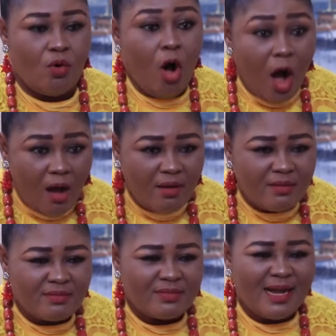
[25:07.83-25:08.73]
Or
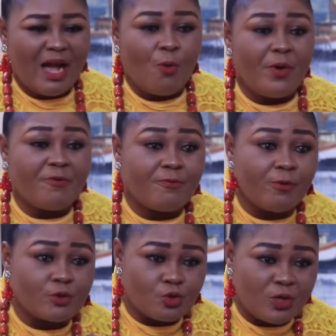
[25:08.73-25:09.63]
I will
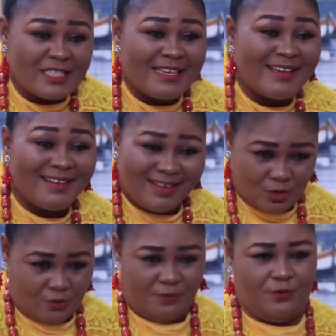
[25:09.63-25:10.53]
frustrate the hell
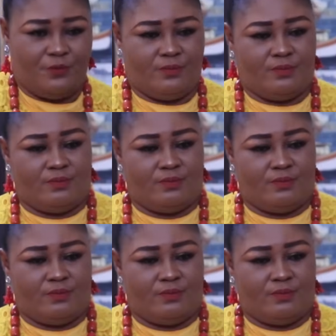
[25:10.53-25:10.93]
out of you.